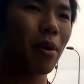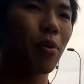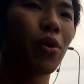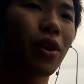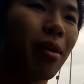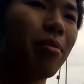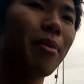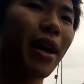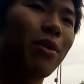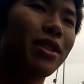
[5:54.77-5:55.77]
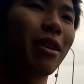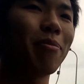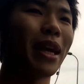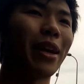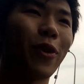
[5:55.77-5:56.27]
but when we were coming back, we
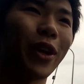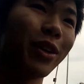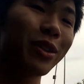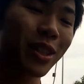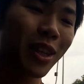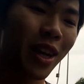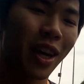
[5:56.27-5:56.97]
started playing riddles